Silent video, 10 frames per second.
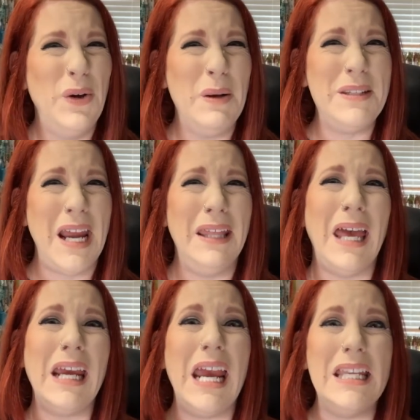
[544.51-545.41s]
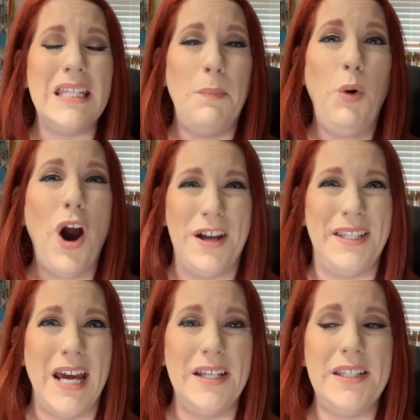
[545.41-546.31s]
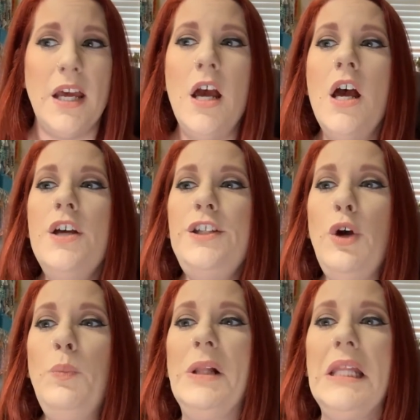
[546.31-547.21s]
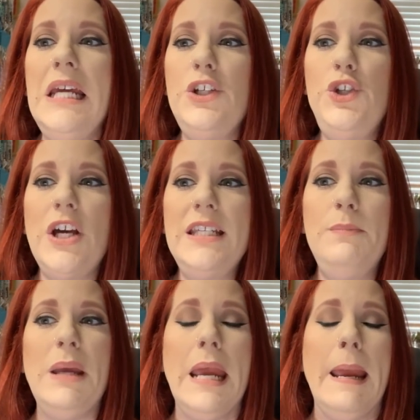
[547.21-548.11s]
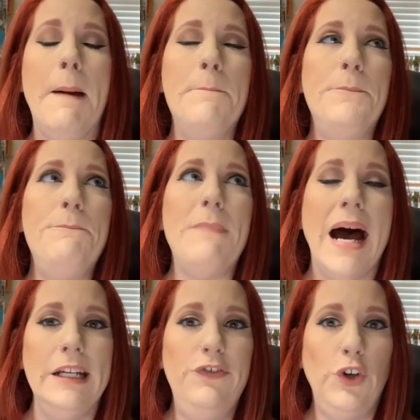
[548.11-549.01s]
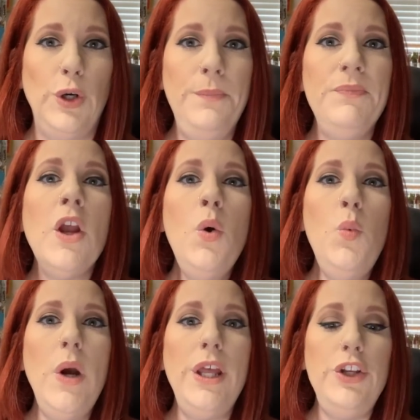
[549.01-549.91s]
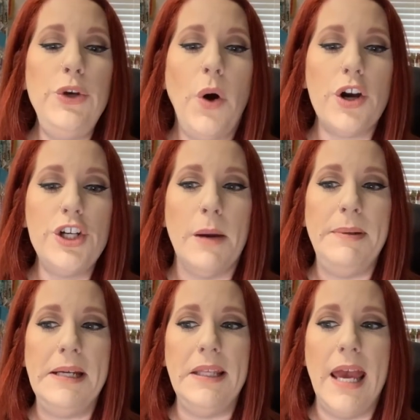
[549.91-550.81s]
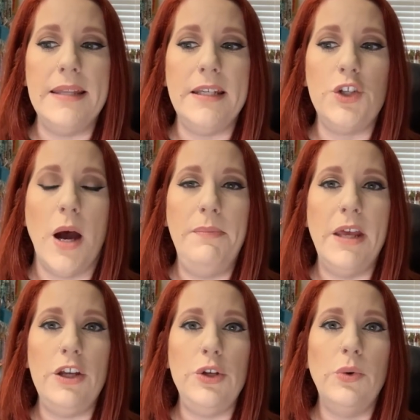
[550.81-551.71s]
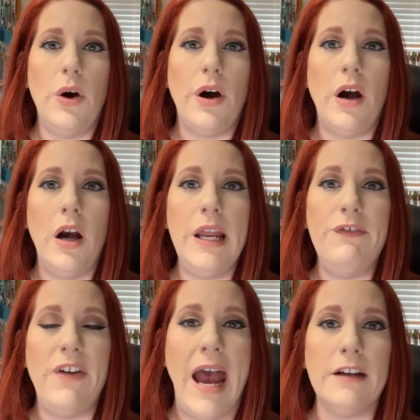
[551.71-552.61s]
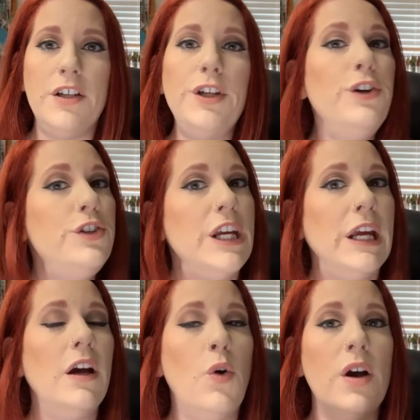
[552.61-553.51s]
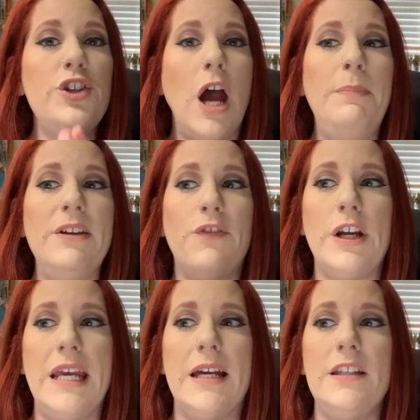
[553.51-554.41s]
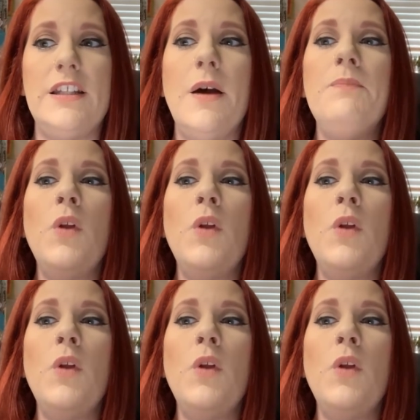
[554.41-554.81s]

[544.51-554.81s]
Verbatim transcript: what I'm saying? Like, it's a process. So please just be mindful when you are shopping in the Etsy shop that you are in fact searching or shopping for kits,